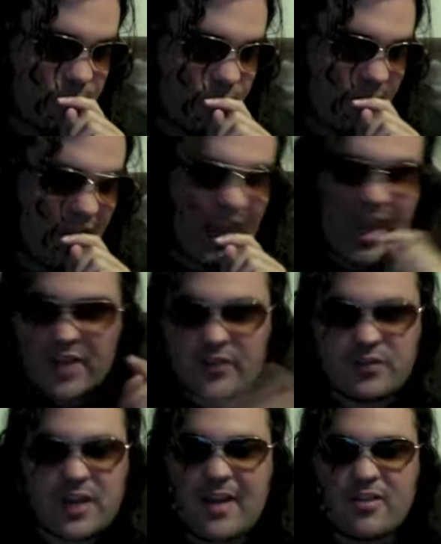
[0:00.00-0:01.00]
Age of
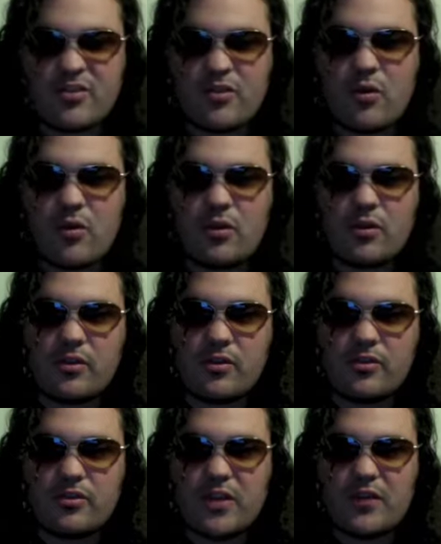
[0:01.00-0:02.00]
Dinosaurs, or
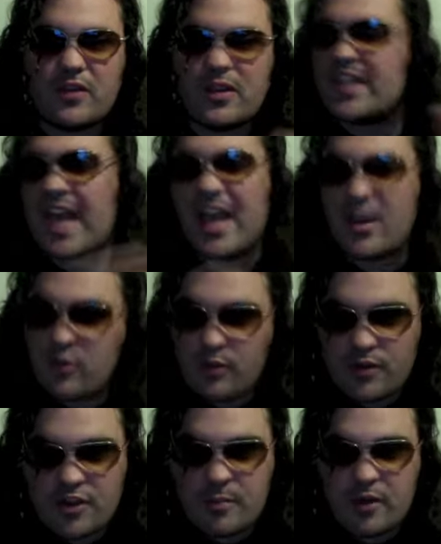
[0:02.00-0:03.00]
even The Dinosaur
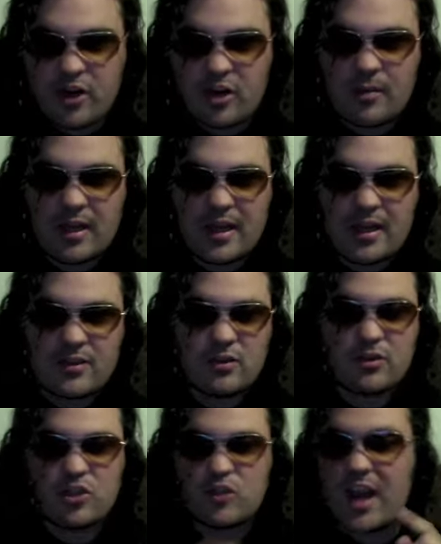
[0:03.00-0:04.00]
Experiment, or
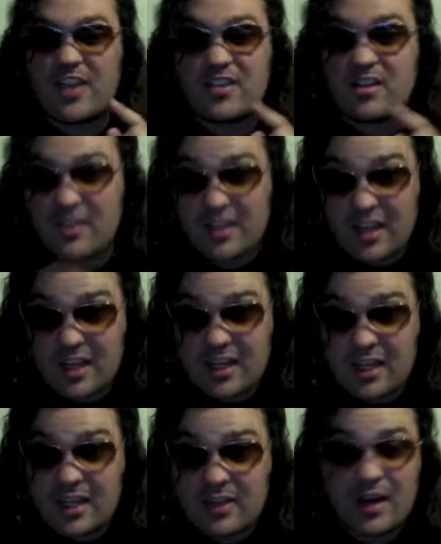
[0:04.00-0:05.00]
Jurassic
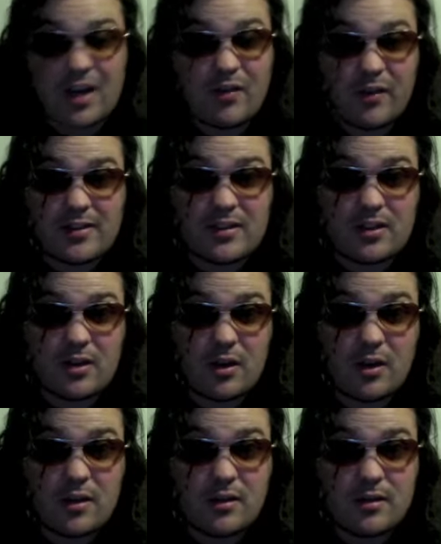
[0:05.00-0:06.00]
City that I ranted
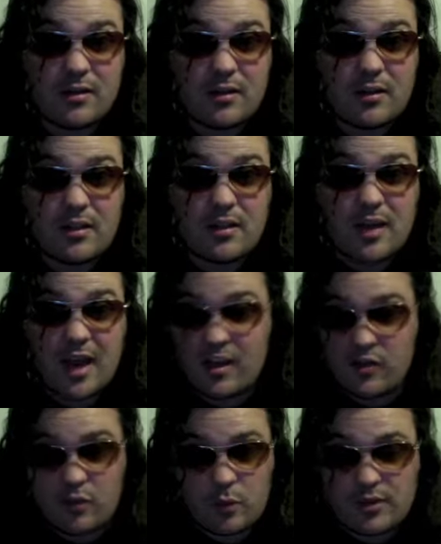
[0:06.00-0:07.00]
on, Ice
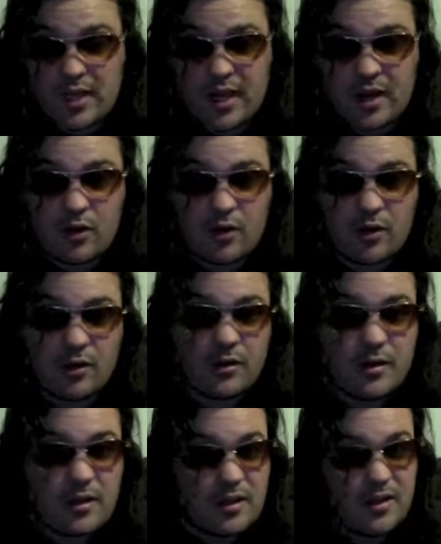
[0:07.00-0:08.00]
Road Terror.
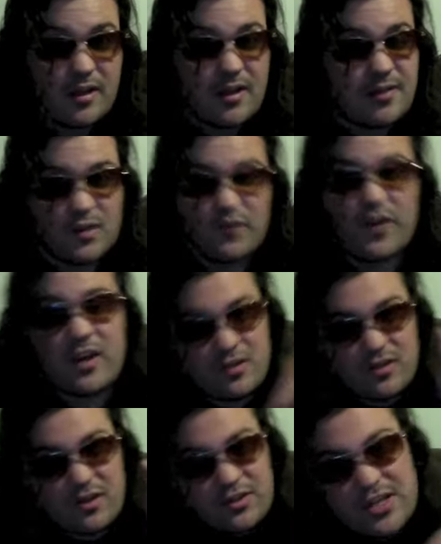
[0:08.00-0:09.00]
The effects of
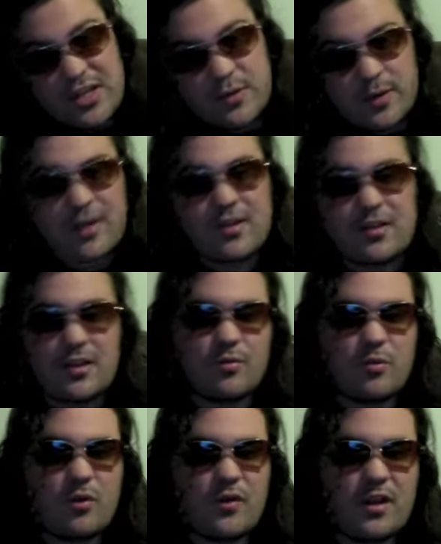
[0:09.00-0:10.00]
this T-Rex in this
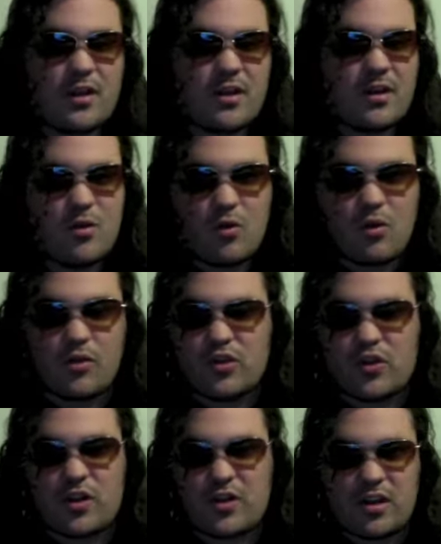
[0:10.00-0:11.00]
movie, or the
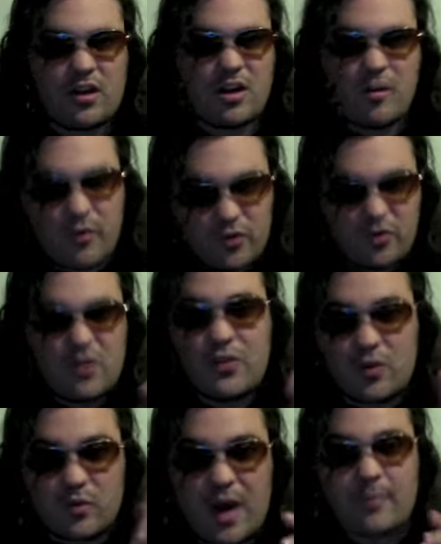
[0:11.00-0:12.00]
Triceratops, or even the
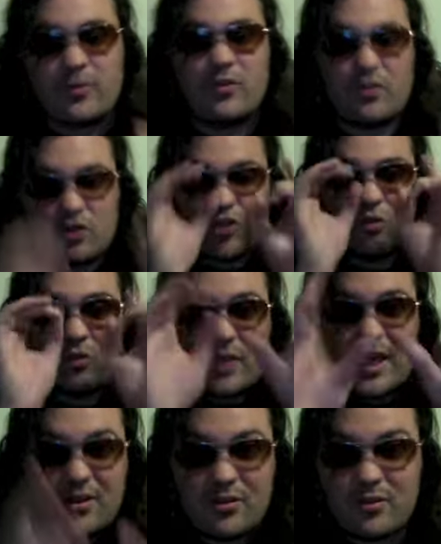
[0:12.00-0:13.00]
Raptors that shoot
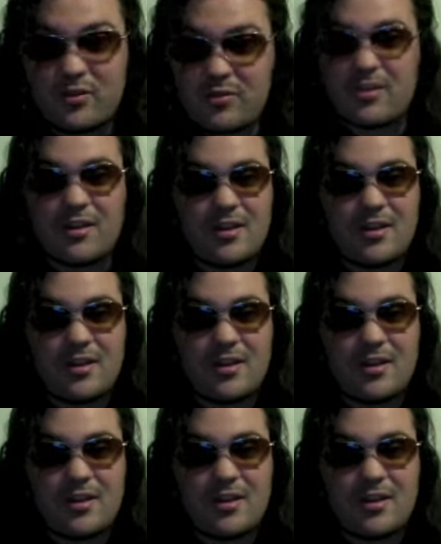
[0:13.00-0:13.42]
lasers,